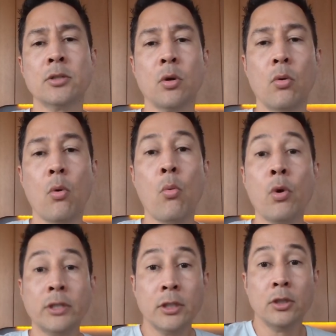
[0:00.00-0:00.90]
So
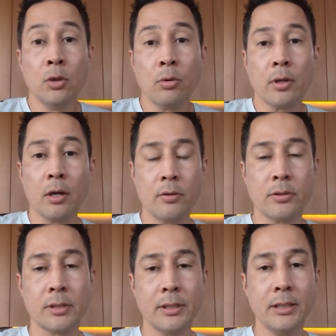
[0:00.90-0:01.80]
what do you do with all
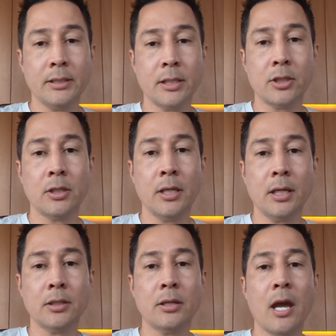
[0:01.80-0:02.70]
those leads that you
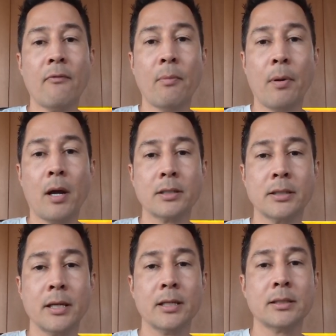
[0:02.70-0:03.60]
get? Do you have a
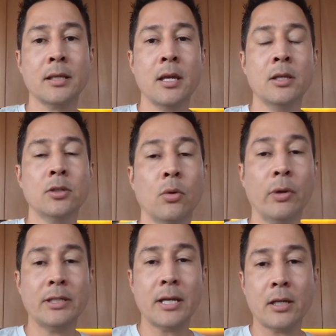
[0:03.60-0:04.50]
process
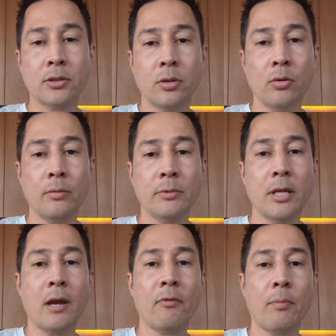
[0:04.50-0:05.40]
to reach out to
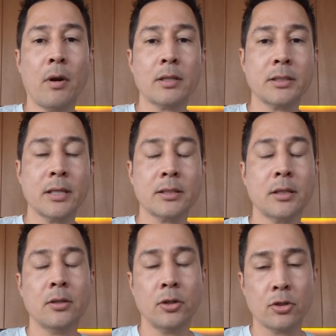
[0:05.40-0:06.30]
them? Do you have a
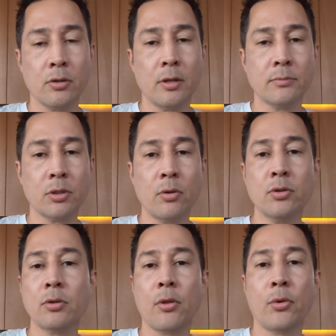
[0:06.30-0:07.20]
process to nurture them? So
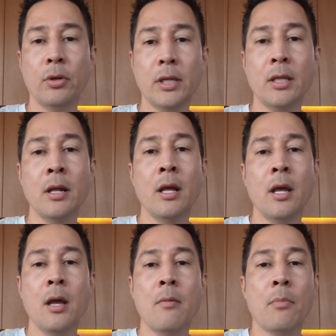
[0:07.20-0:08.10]
those are the 3
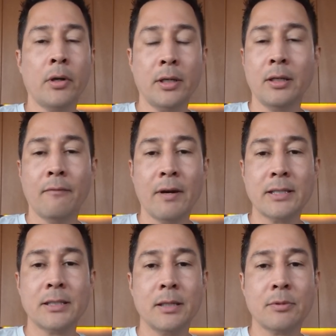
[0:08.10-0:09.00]
marketing
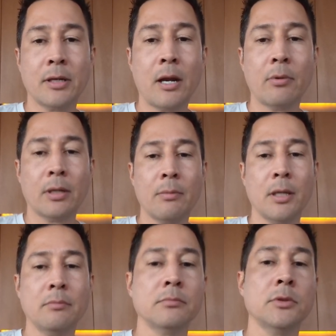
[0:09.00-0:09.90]
advice tips that I
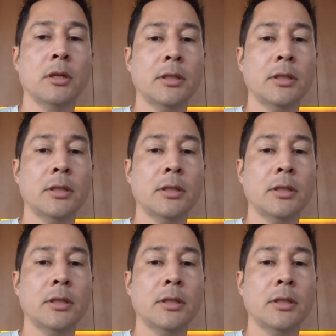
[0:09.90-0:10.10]
recommend.